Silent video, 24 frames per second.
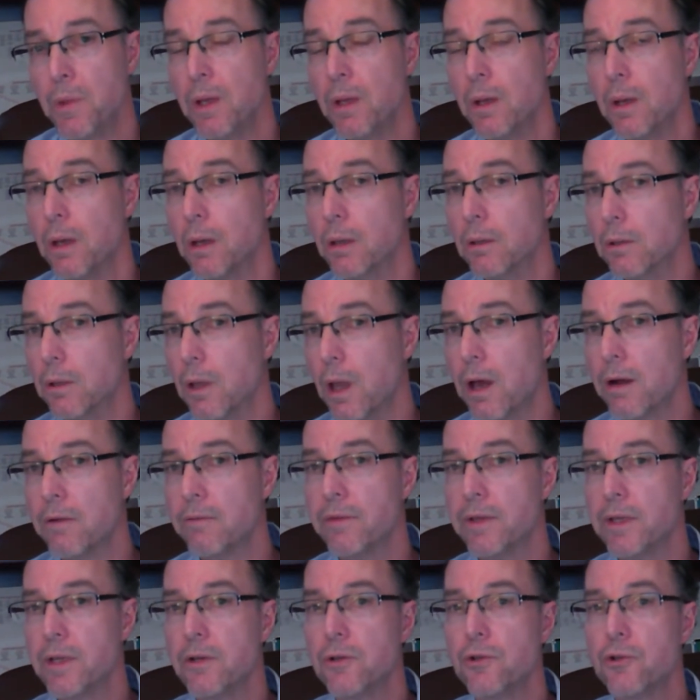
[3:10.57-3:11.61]
A lot of
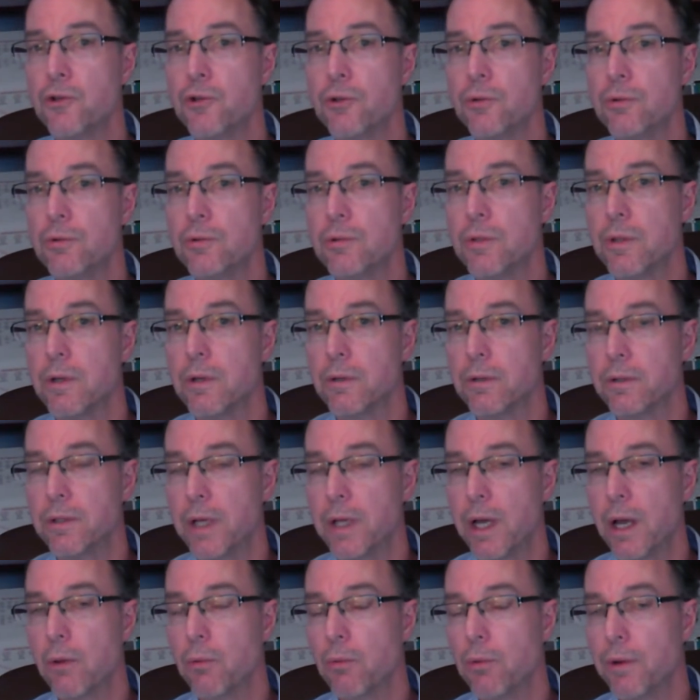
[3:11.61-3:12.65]
the issues that are
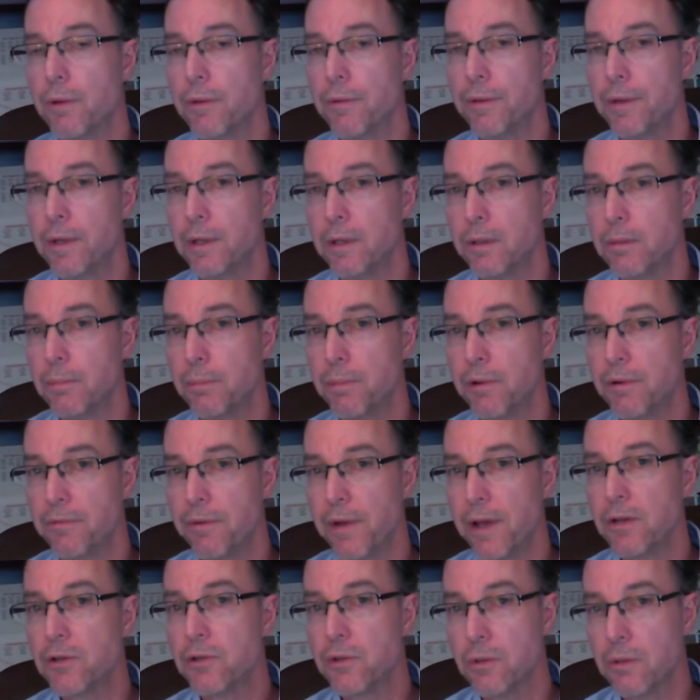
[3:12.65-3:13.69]
dealt with in
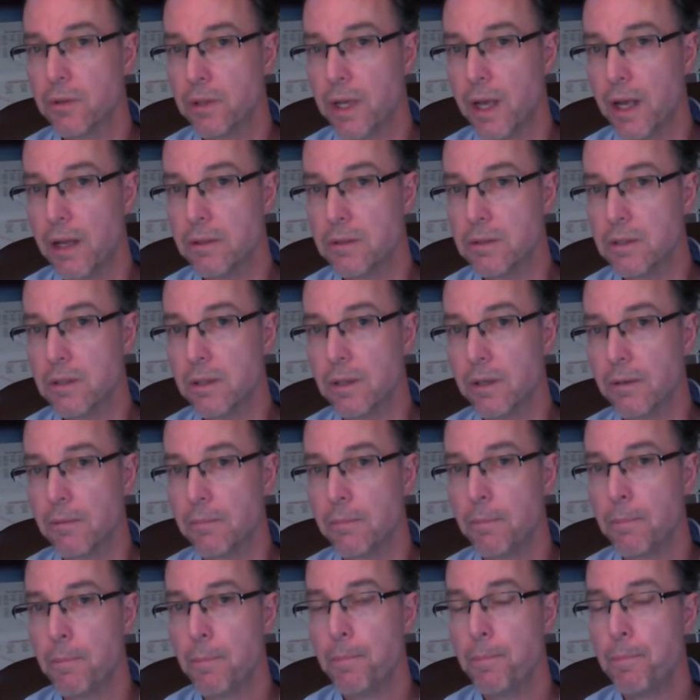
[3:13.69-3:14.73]
professional counseling,
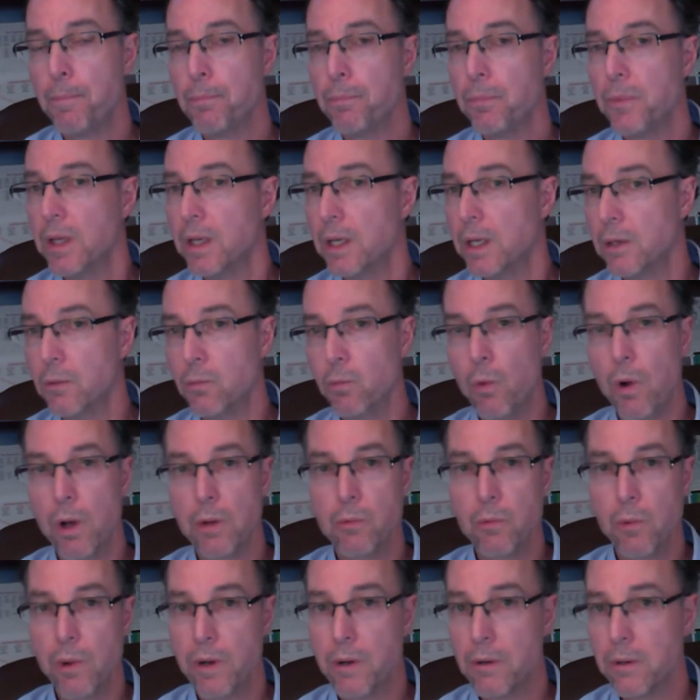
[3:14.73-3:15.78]
in
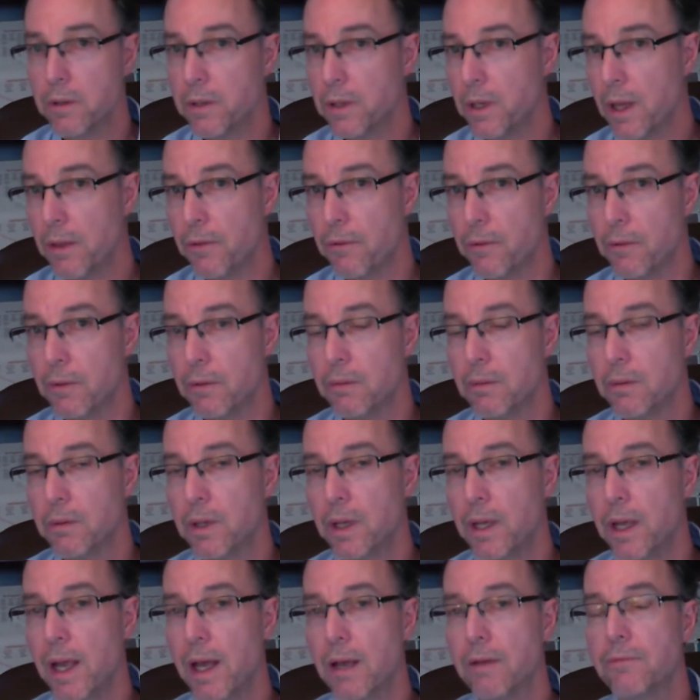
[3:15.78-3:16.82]
one way or another,
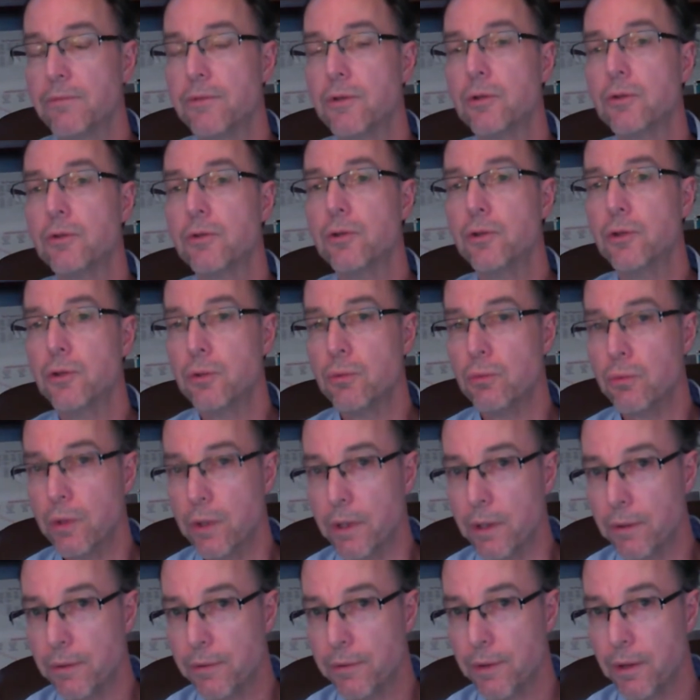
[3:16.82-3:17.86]
have to do
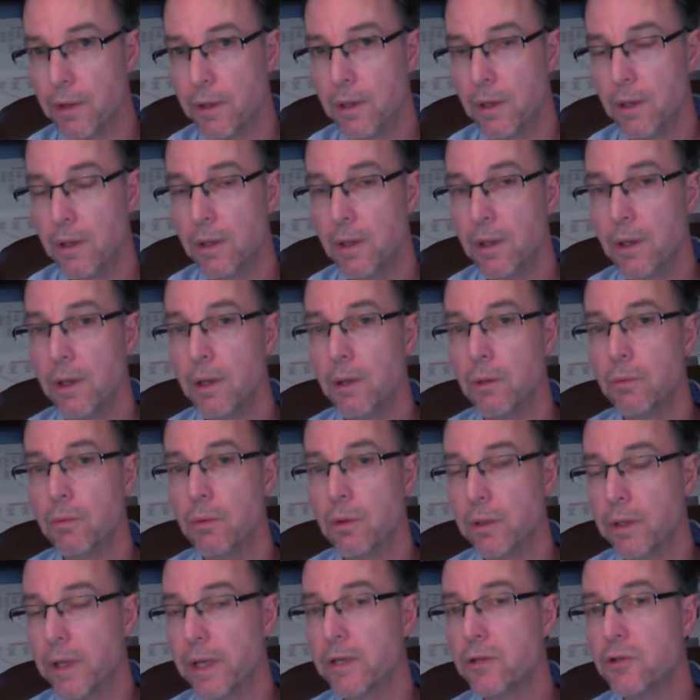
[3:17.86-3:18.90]
with
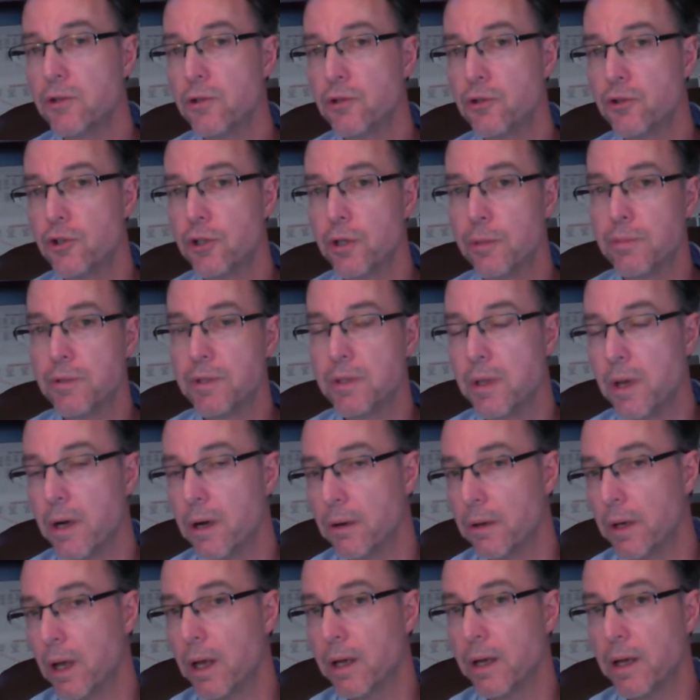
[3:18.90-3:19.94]
relationships that
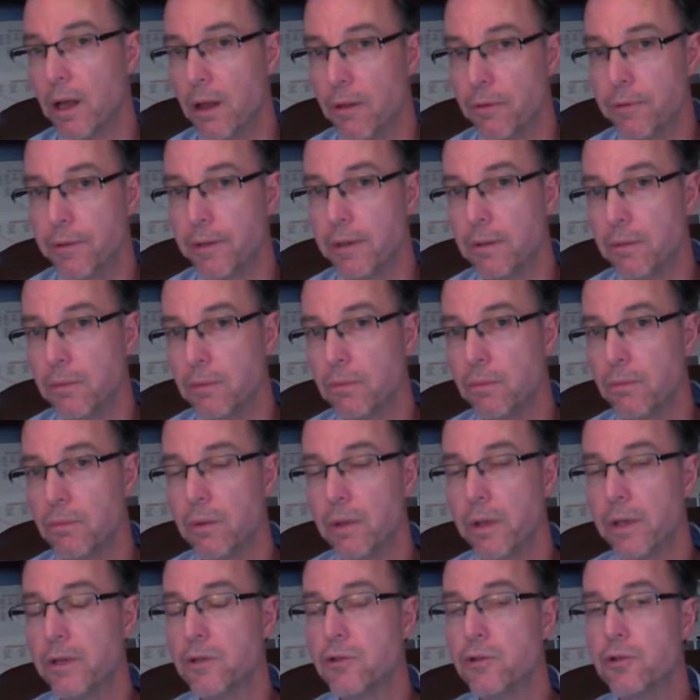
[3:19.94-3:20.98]
are not healthy,
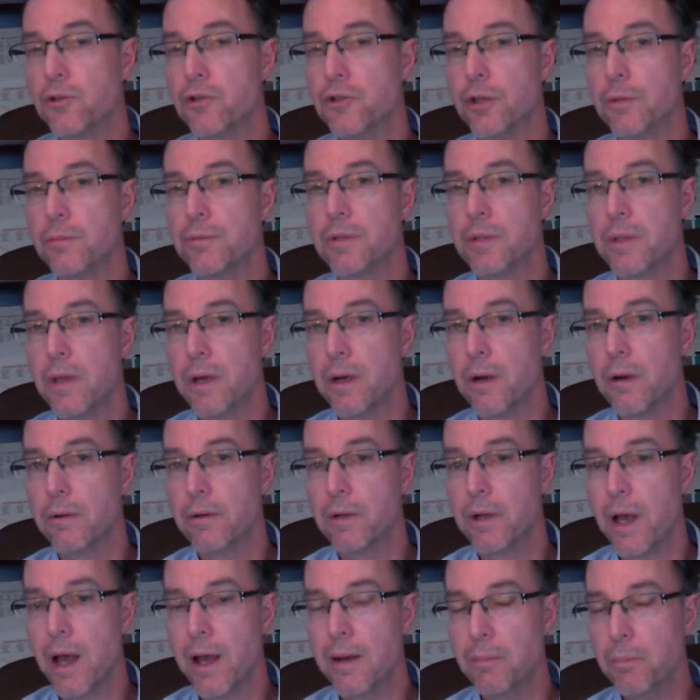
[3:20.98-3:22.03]
relationships that are
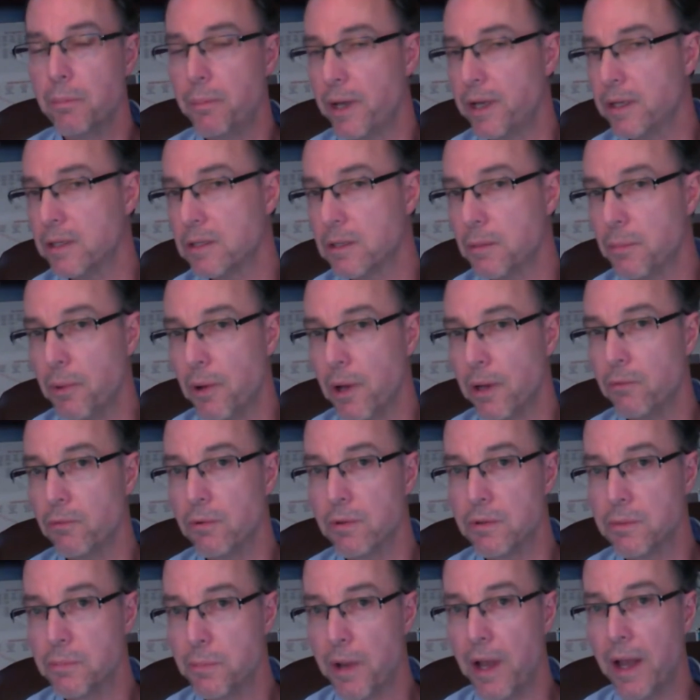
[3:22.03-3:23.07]
not based upon
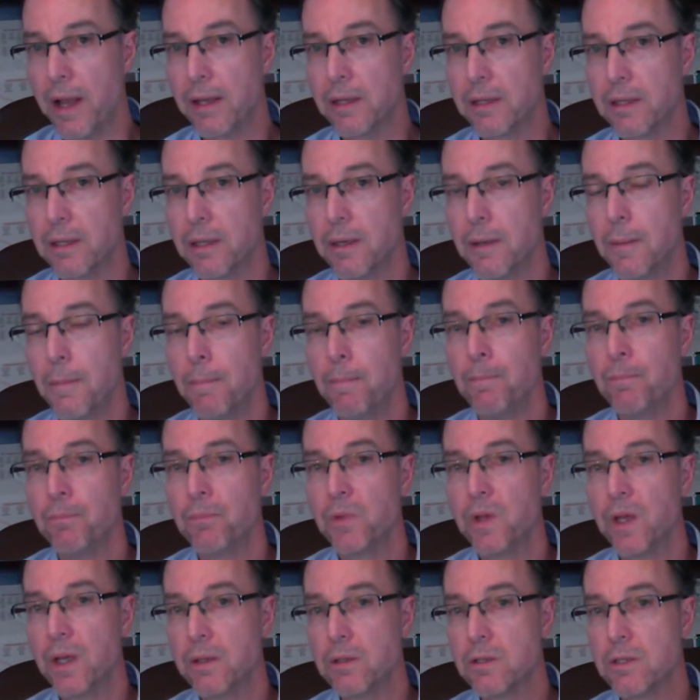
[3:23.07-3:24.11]
respect.
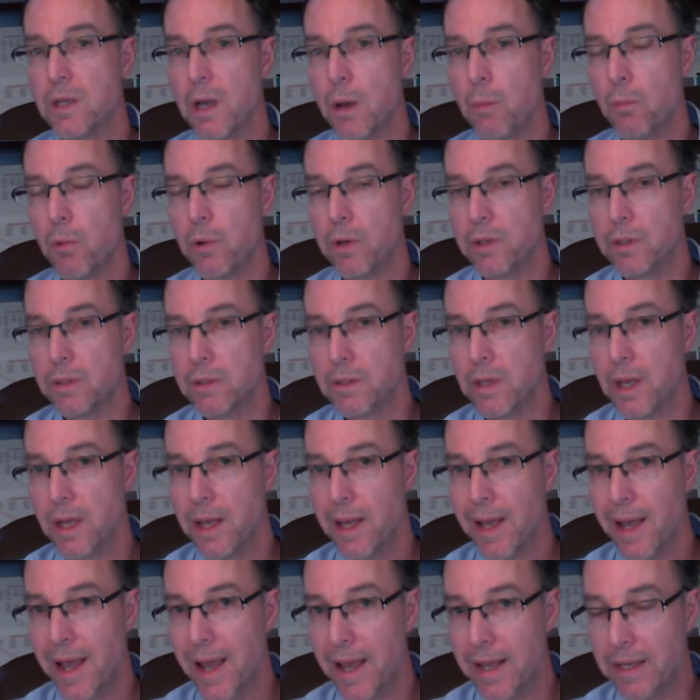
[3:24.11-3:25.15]
Yet someone is
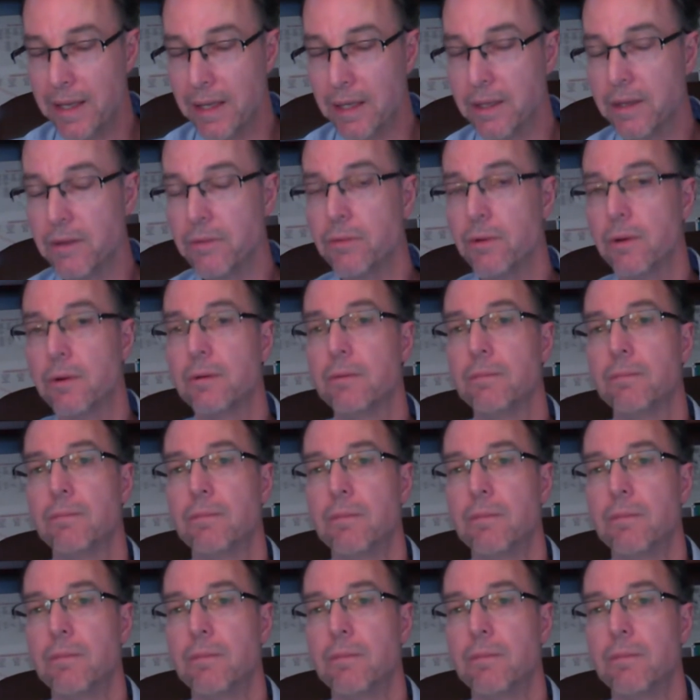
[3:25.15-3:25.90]
hanging in there.